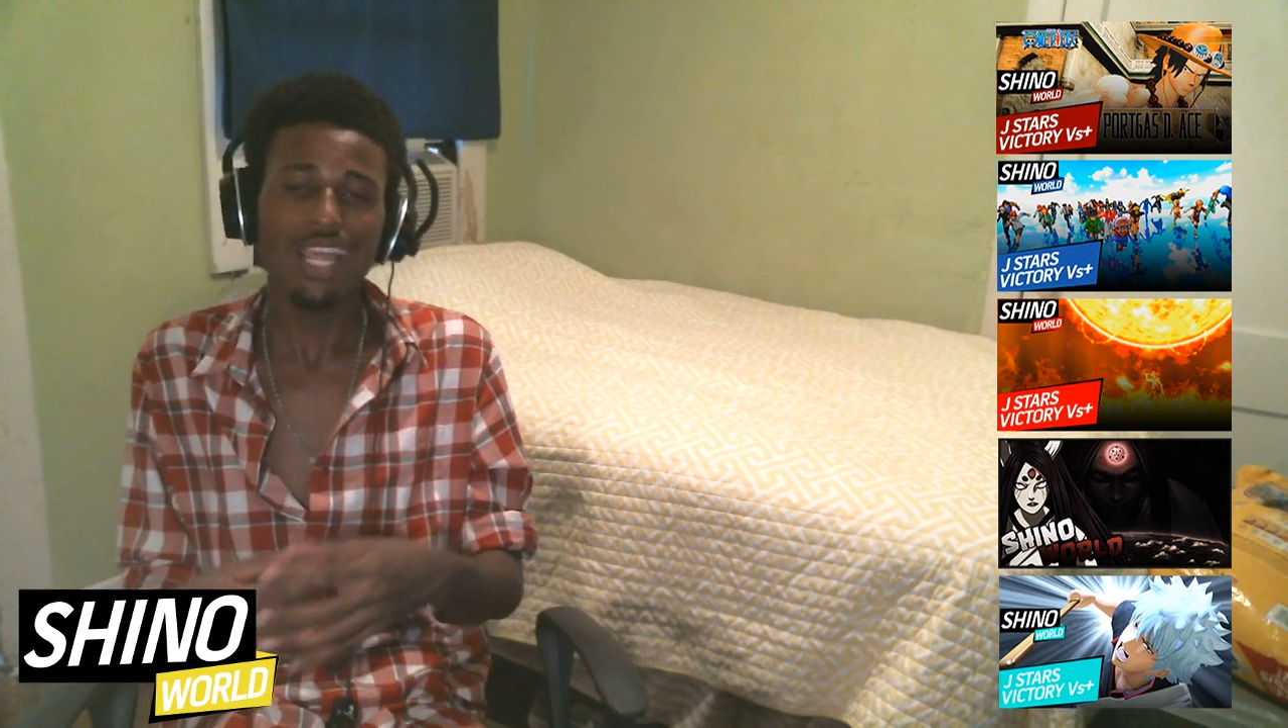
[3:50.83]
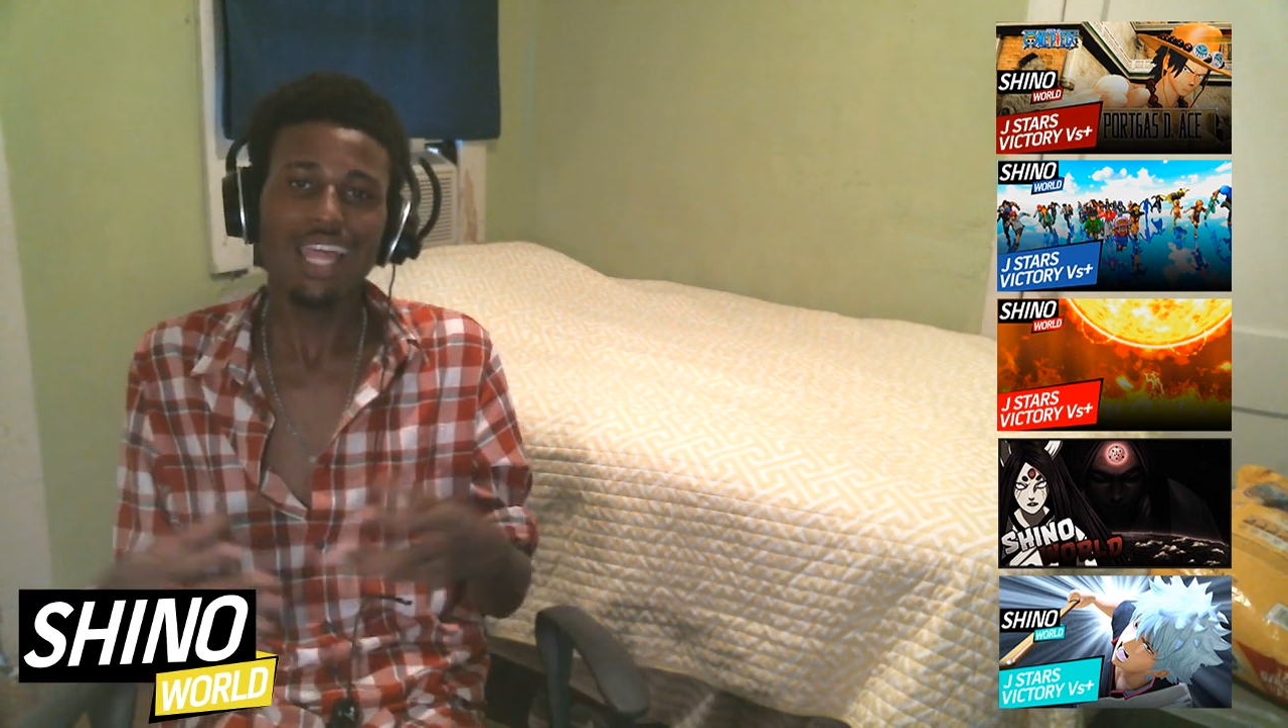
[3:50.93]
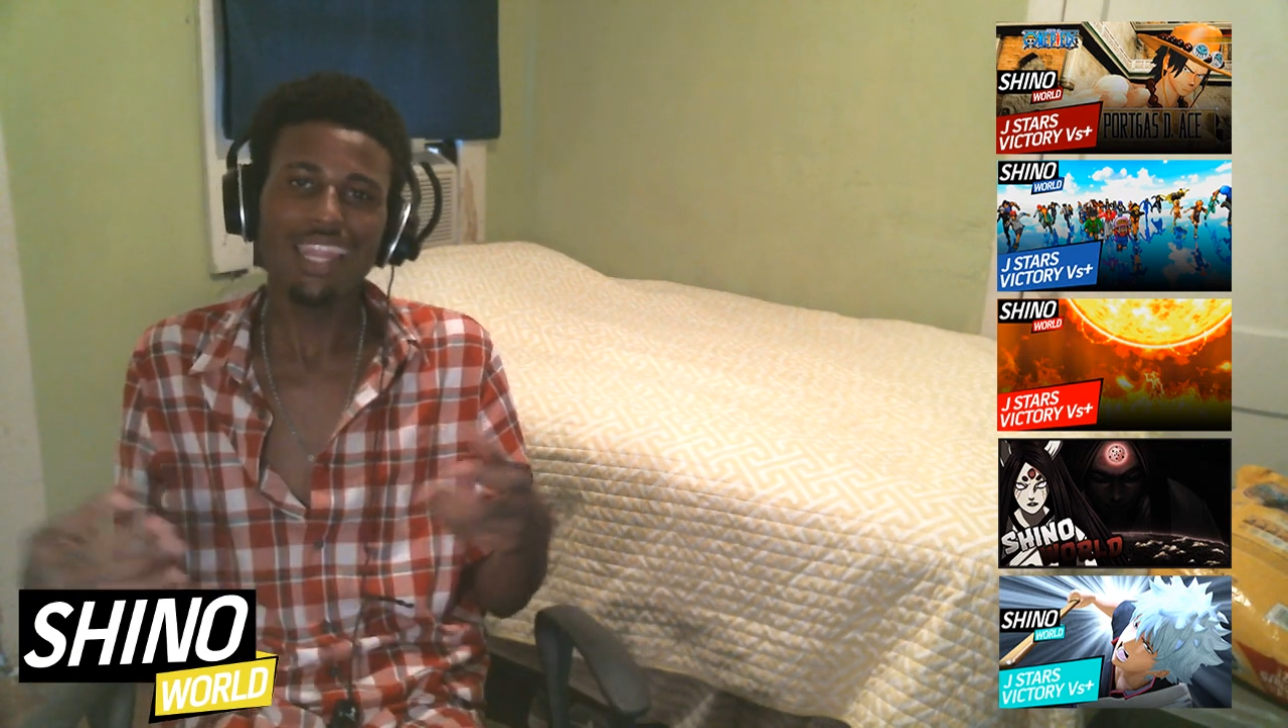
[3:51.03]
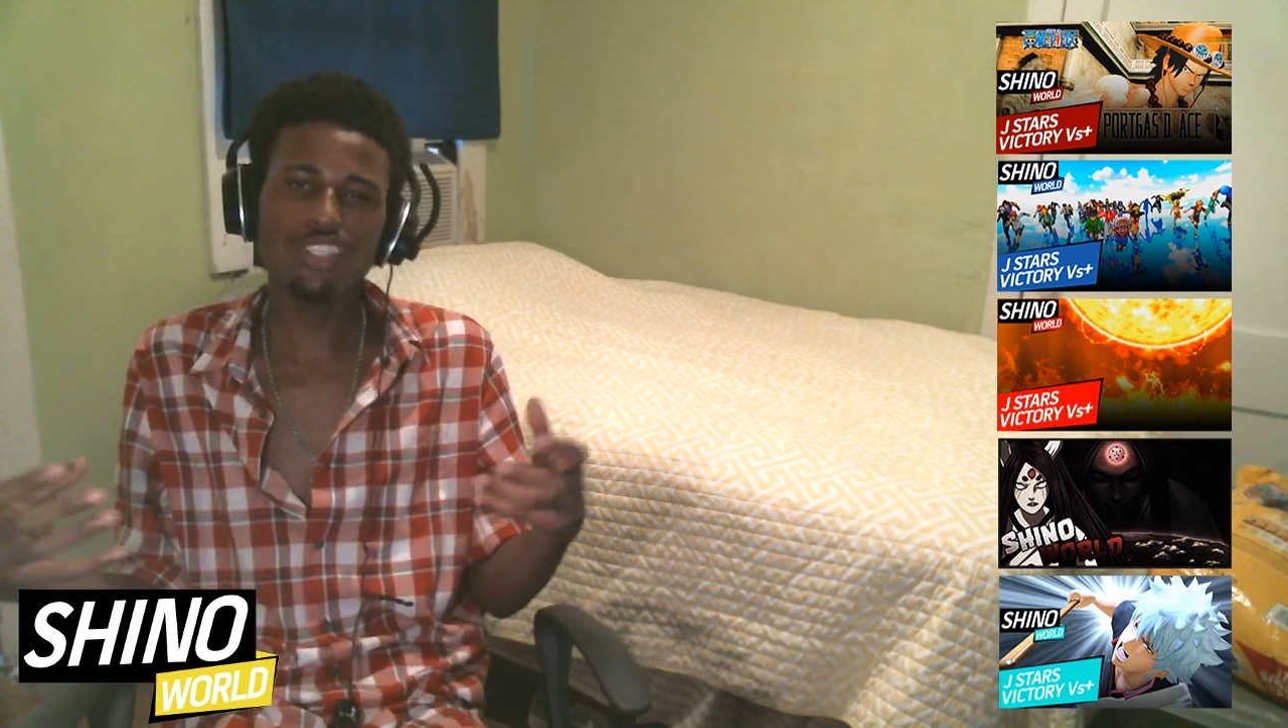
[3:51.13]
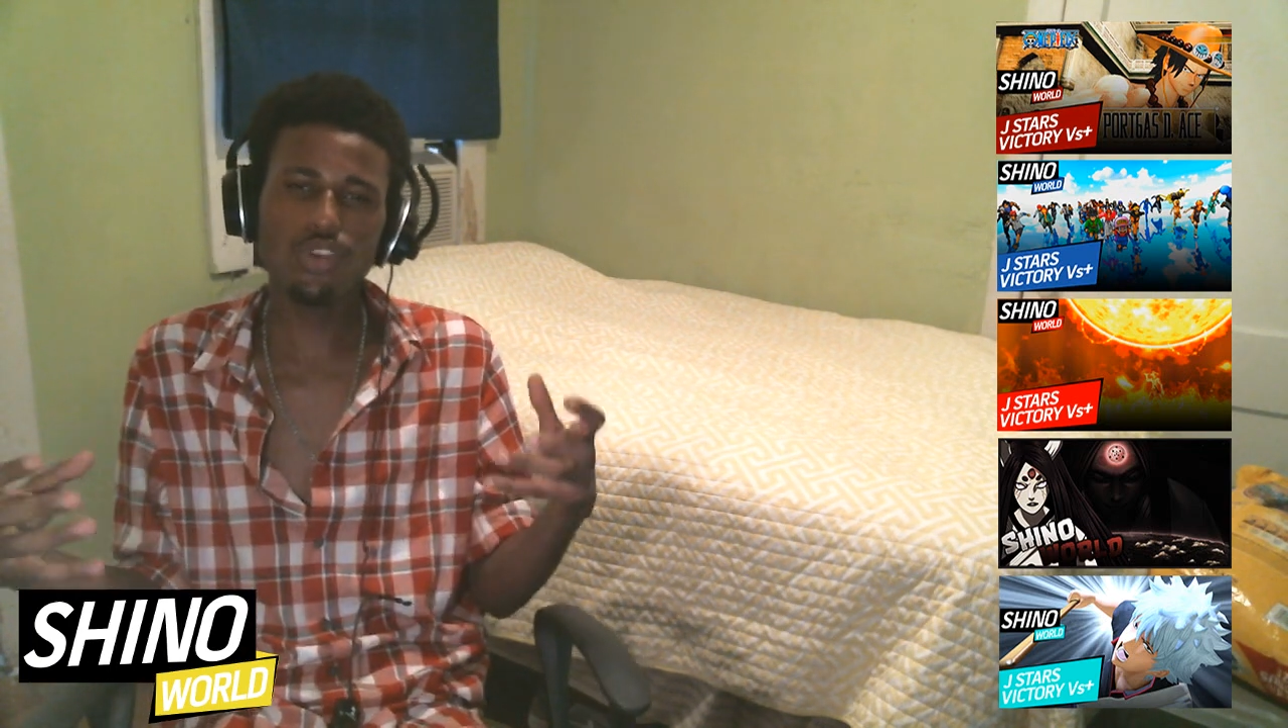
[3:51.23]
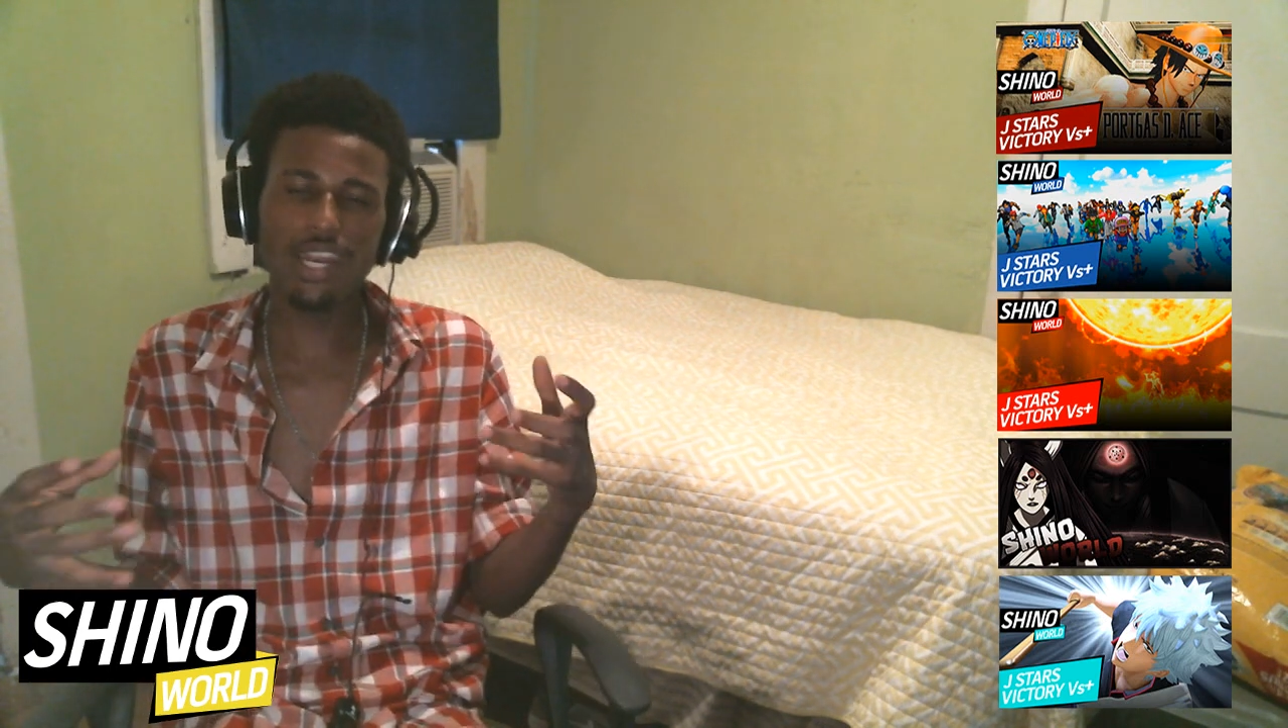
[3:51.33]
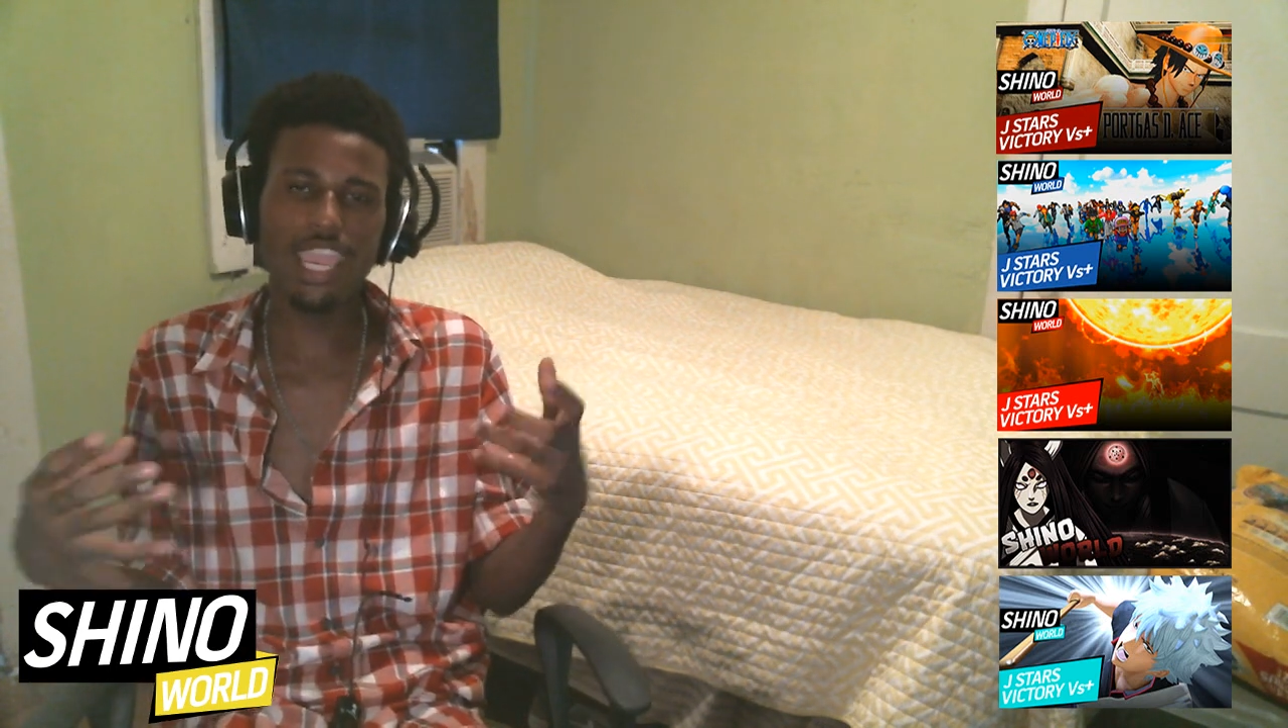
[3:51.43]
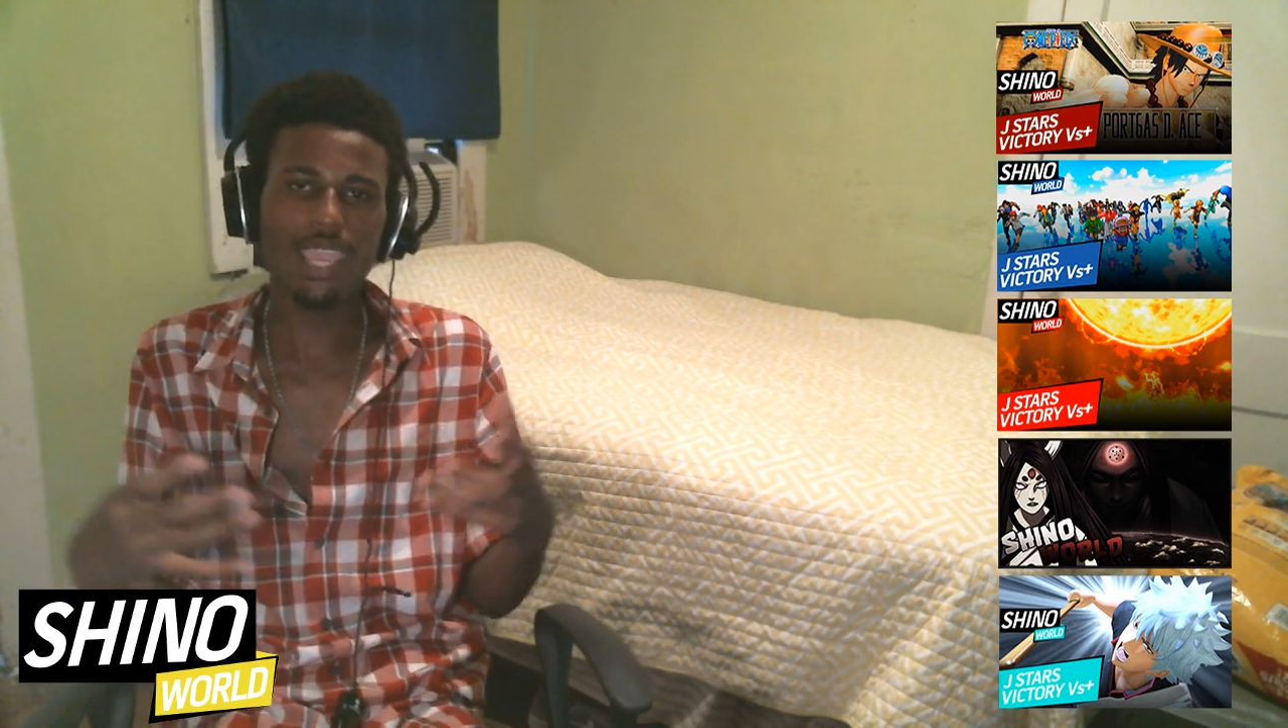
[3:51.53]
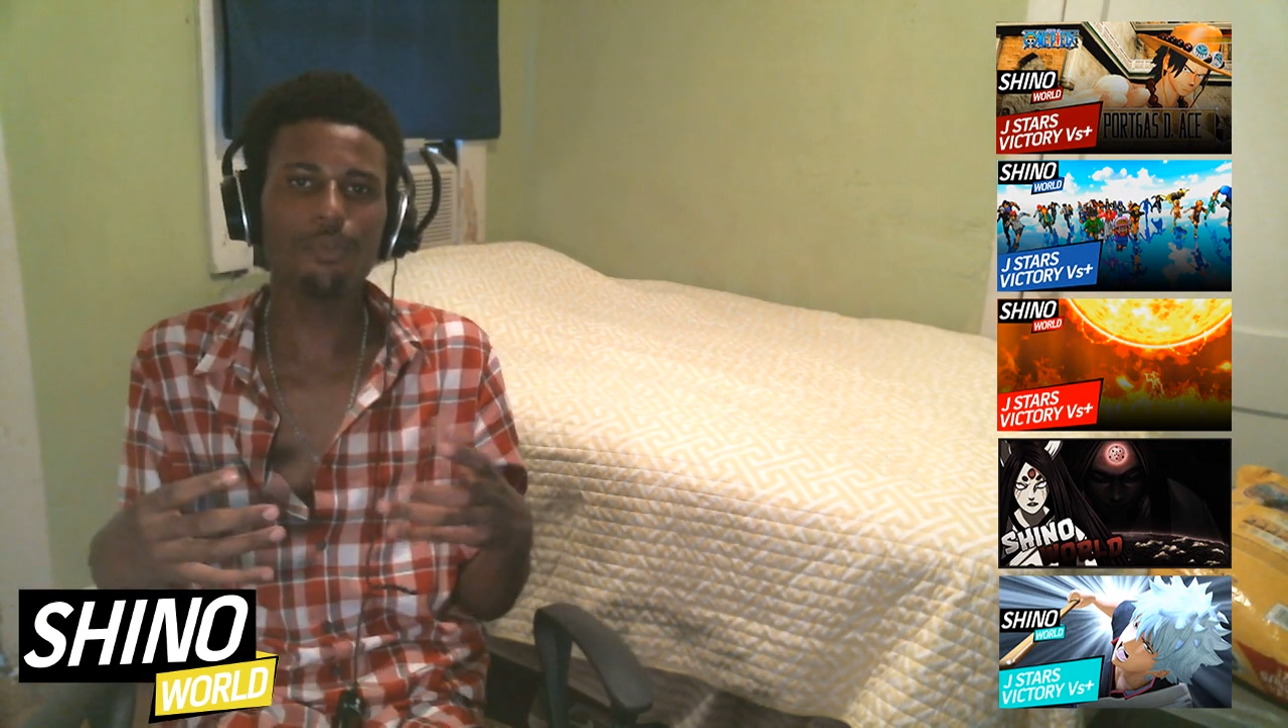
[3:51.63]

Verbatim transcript: Let's try to aim